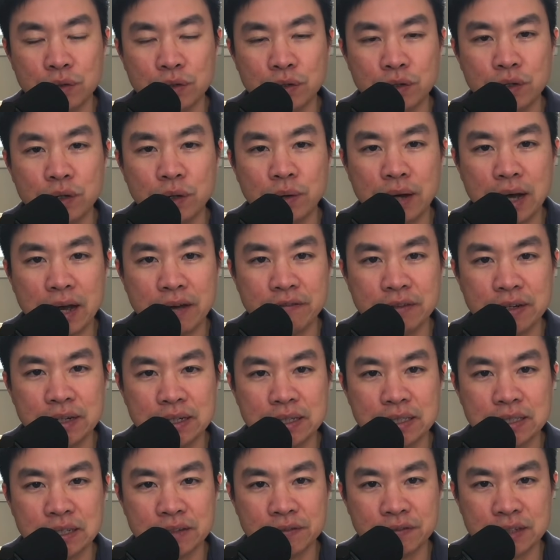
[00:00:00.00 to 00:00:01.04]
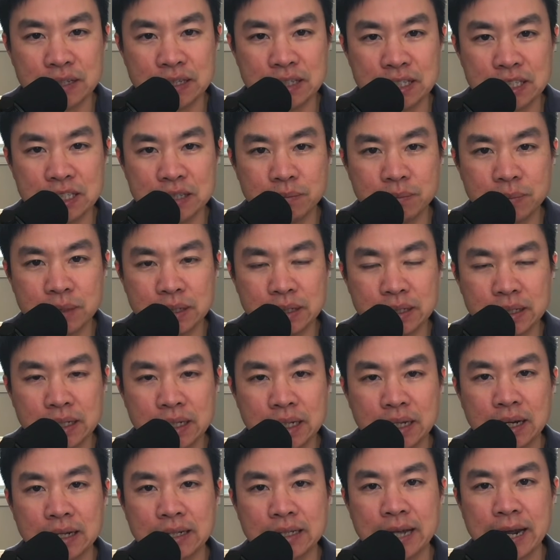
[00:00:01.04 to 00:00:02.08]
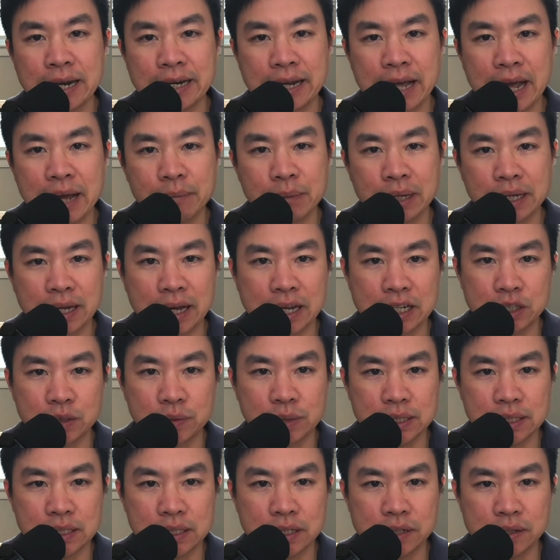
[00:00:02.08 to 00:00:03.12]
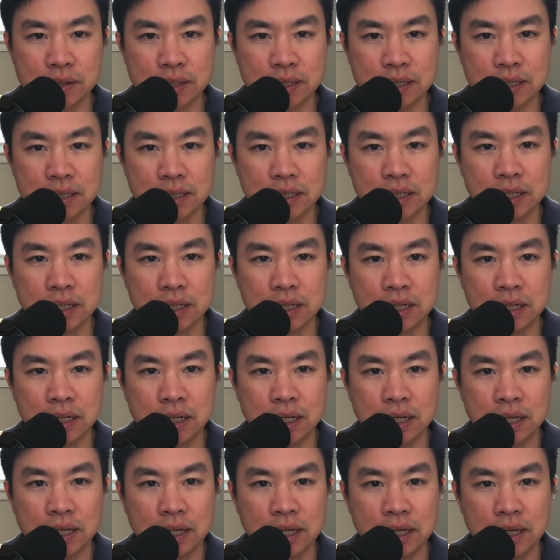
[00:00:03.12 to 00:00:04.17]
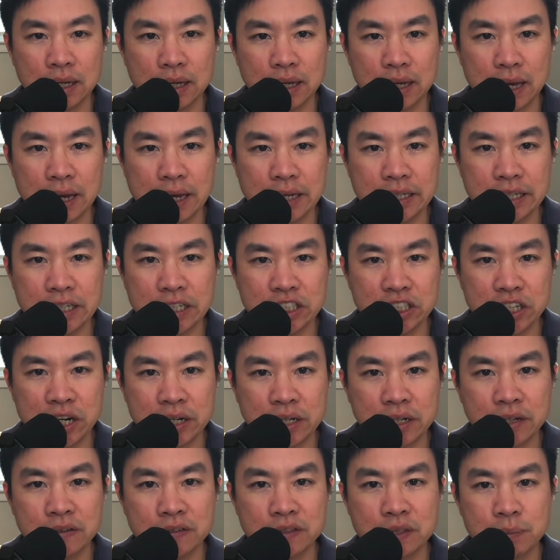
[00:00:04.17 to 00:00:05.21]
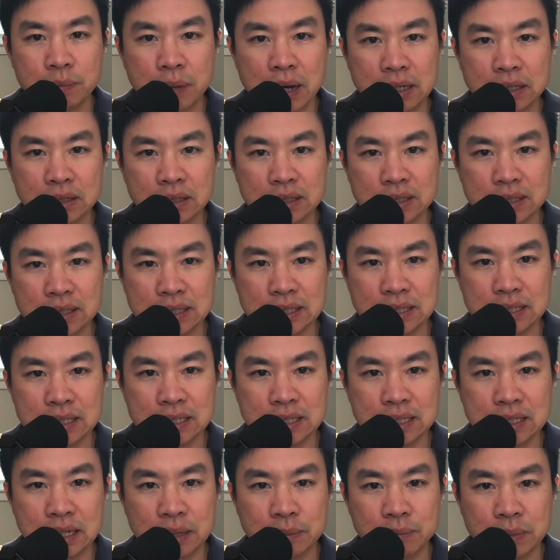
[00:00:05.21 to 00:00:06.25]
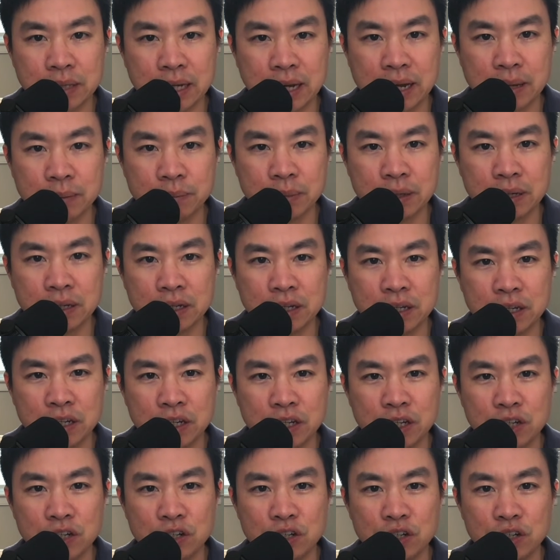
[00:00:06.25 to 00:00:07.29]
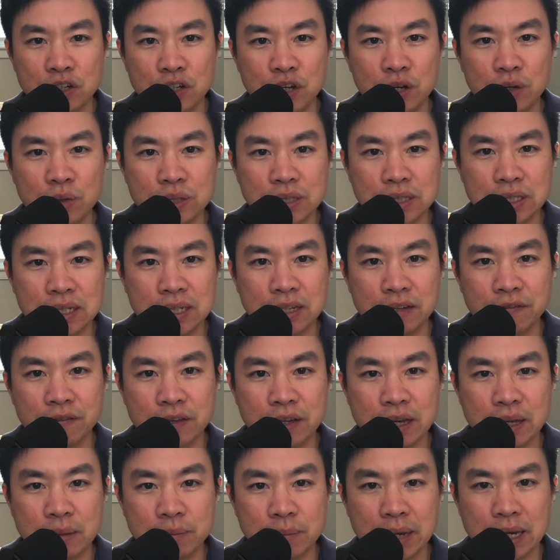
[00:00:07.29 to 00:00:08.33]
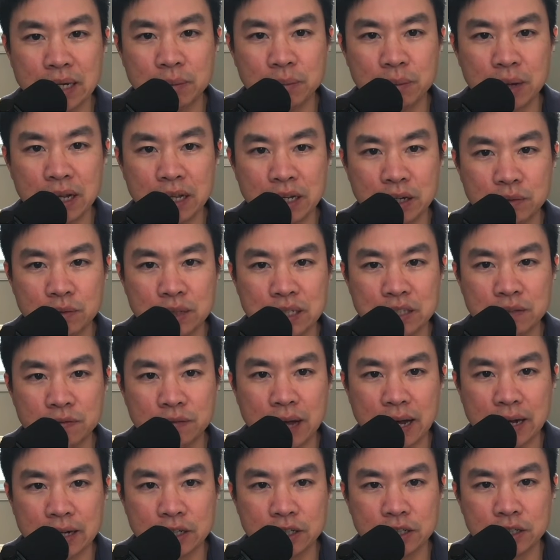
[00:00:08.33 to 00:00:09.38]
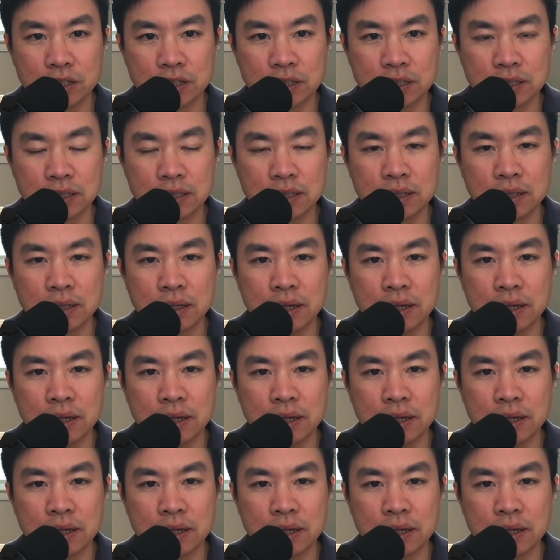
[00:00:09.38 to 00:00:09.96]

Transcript: no evidence of instability on dynamic X-ray series, a degenerative spondylolisthesis subtype, no significant metabolic risk factors,